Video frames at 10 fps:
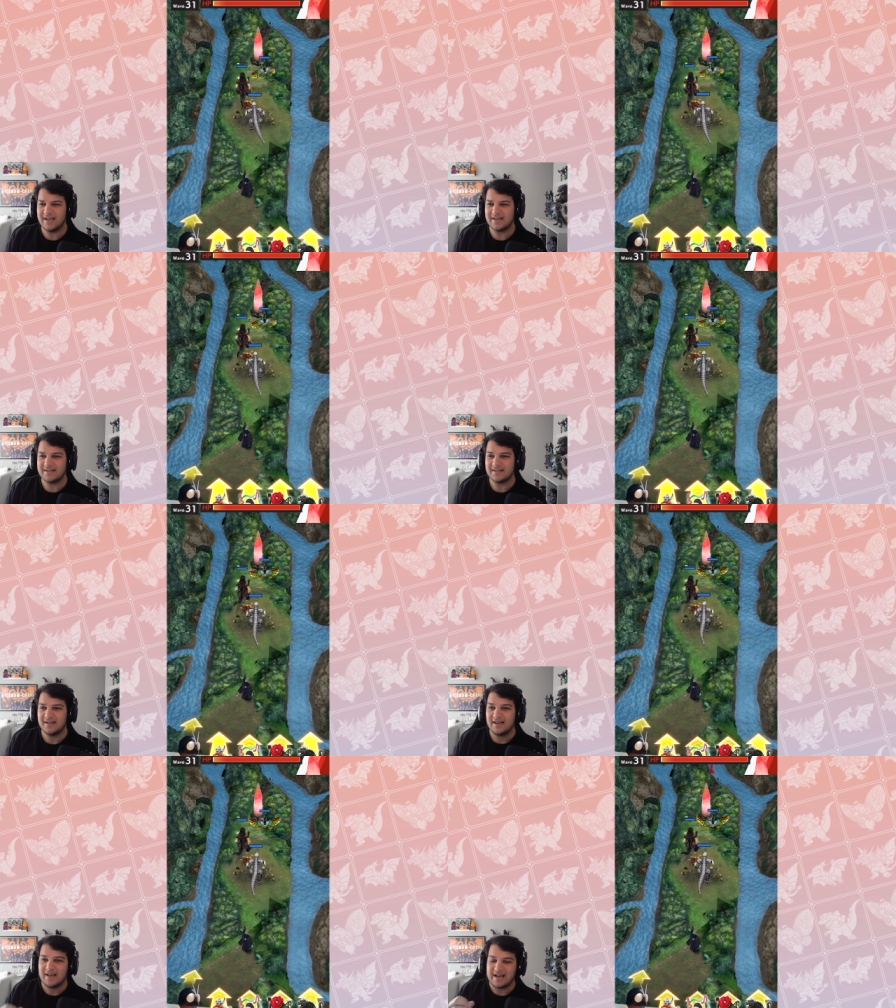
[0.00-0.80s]
and
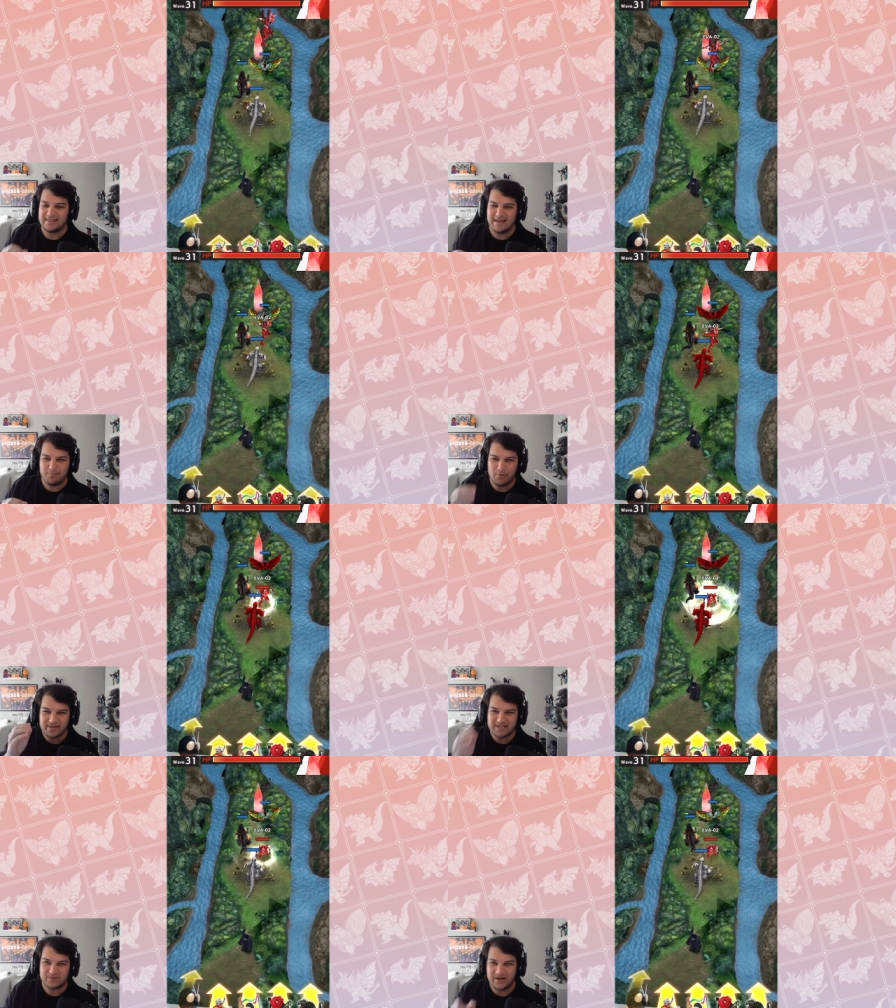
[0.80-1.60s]
at that
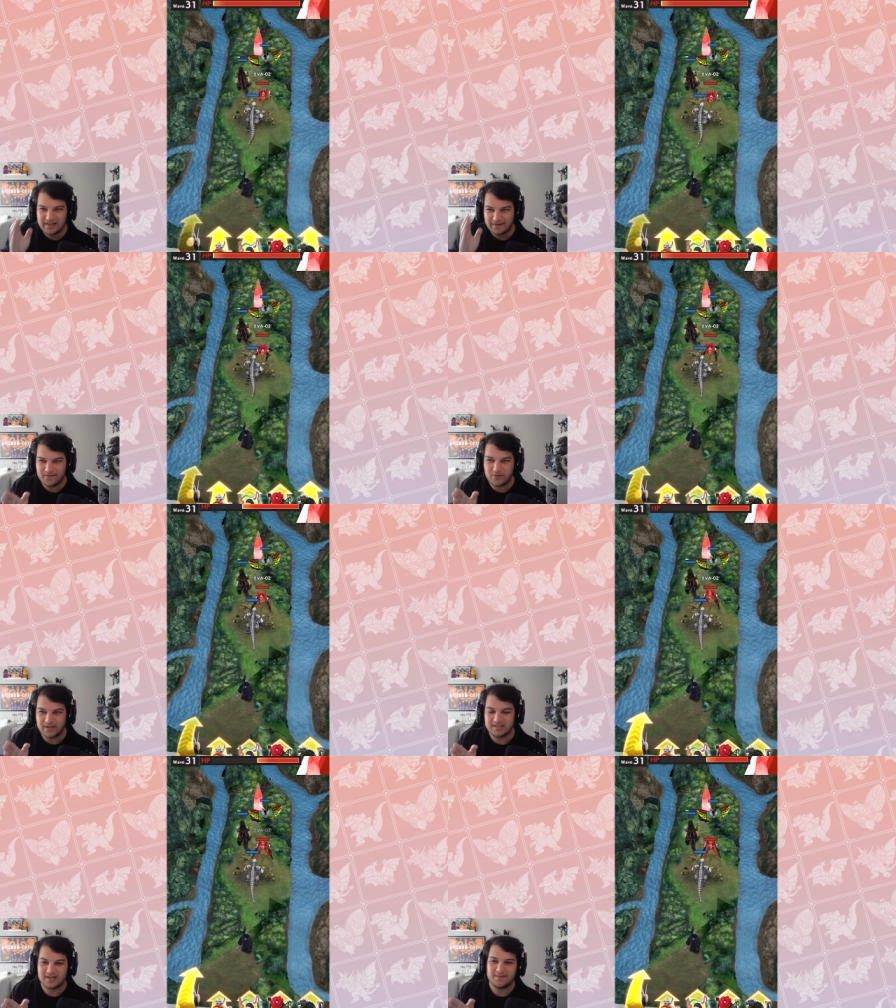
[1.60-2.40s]
point, that's when I like
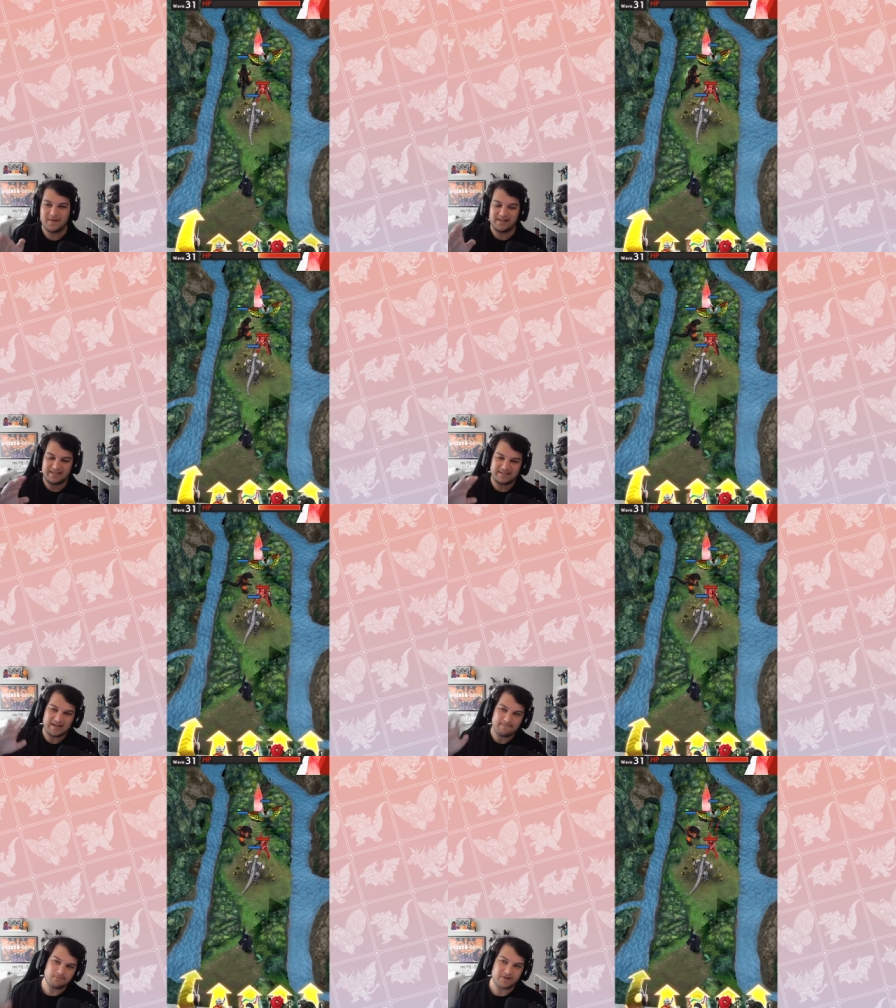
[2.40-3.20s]
focus up. I like
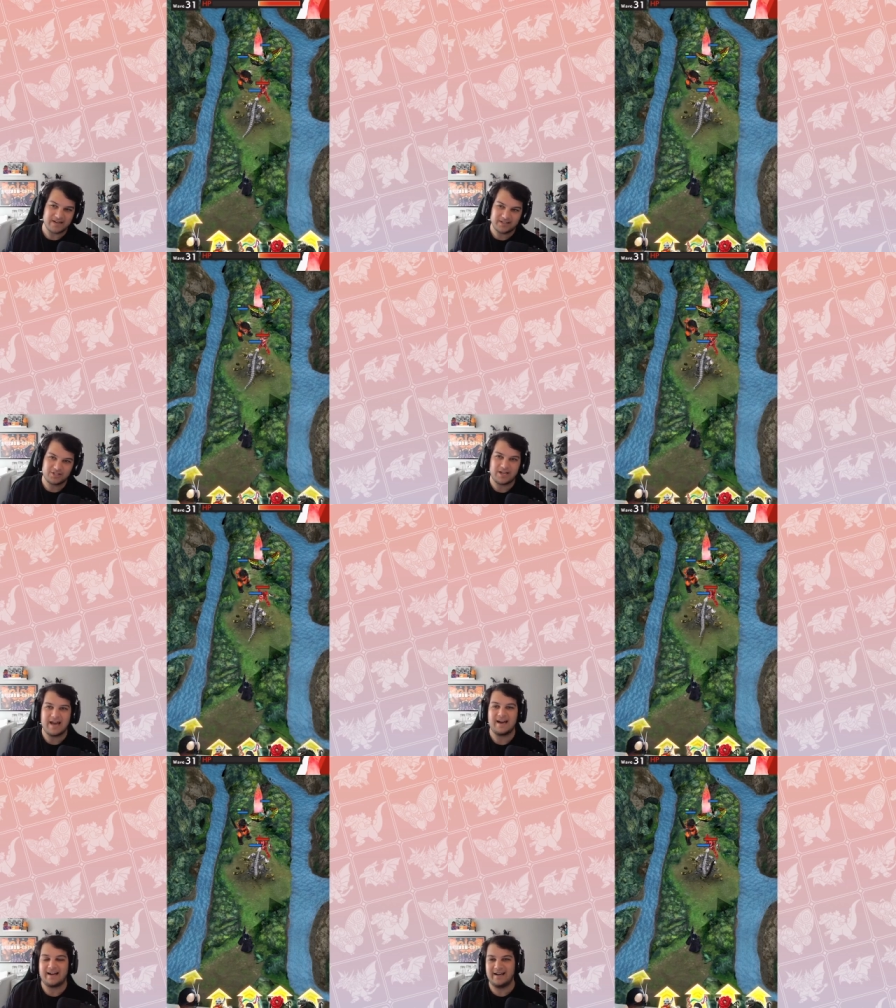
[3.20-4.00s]
stop reading
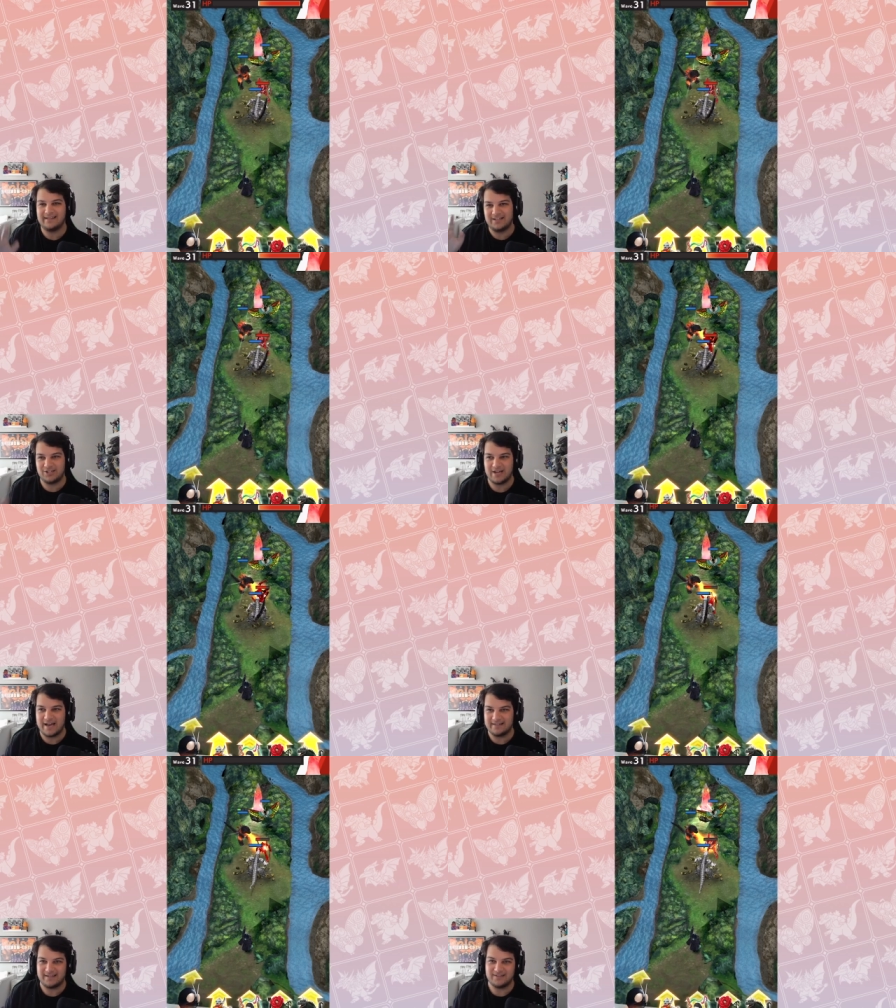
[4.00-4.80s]
chat. I kind of let
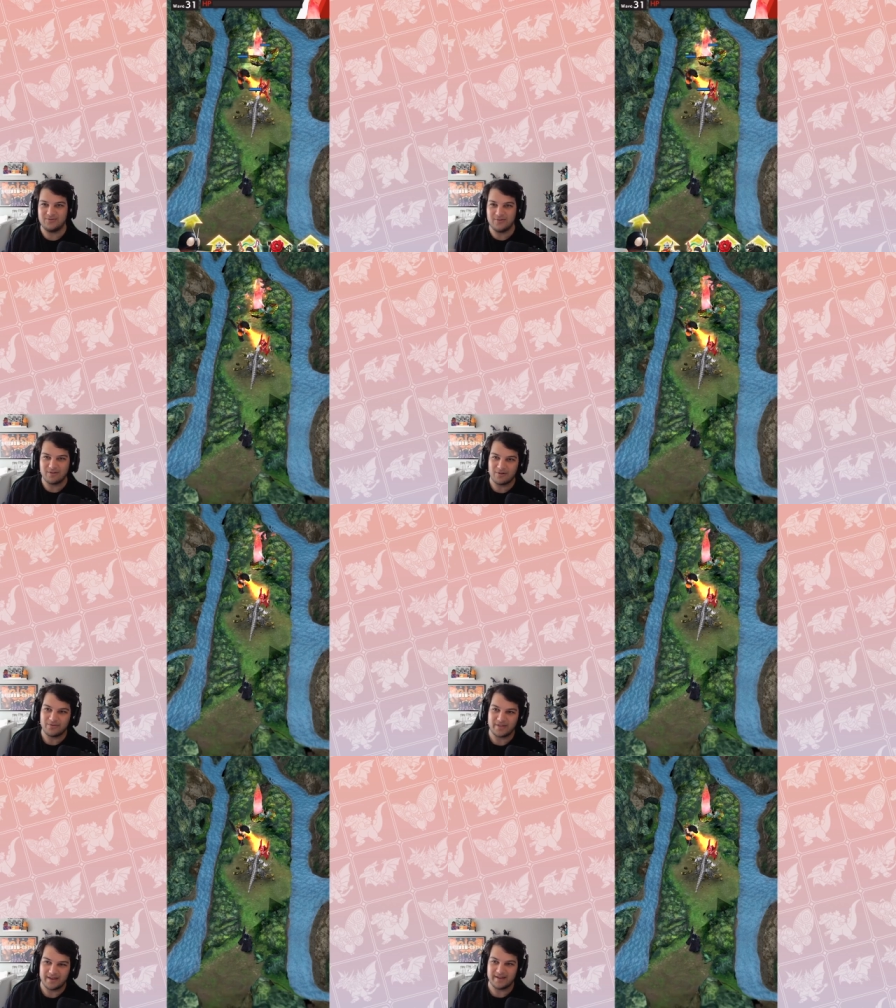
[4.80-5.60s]
chat like do their
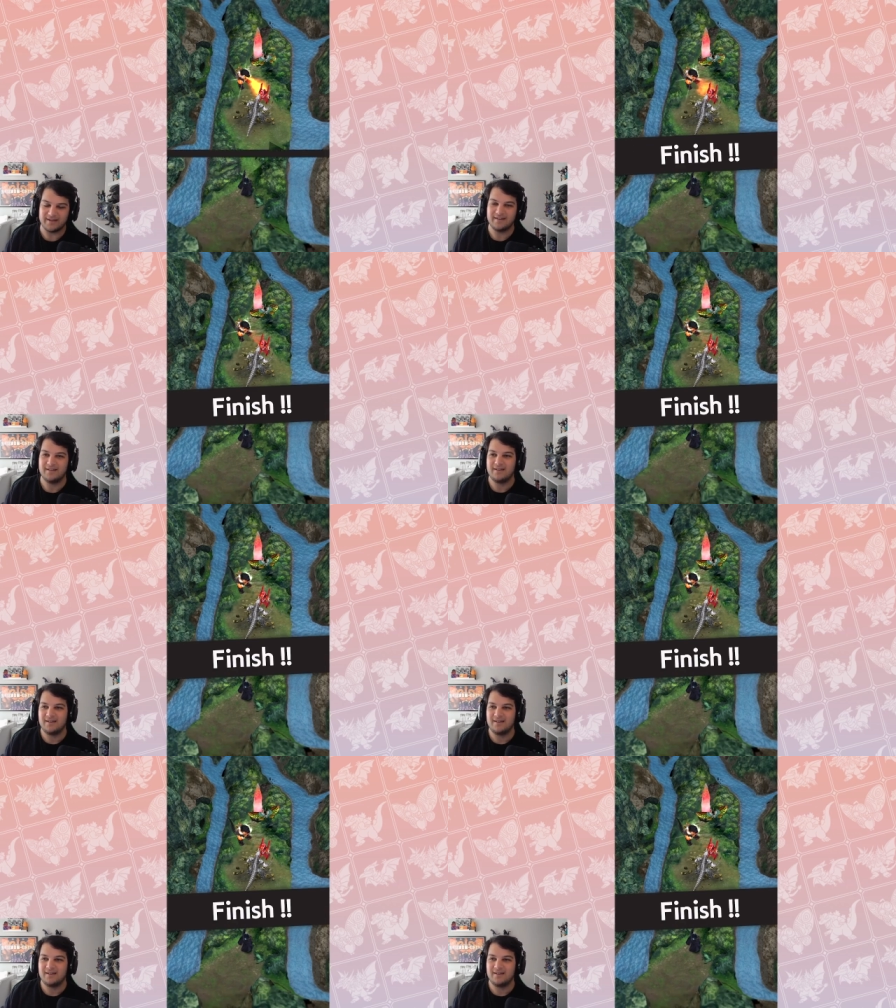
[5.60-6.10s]
own thing.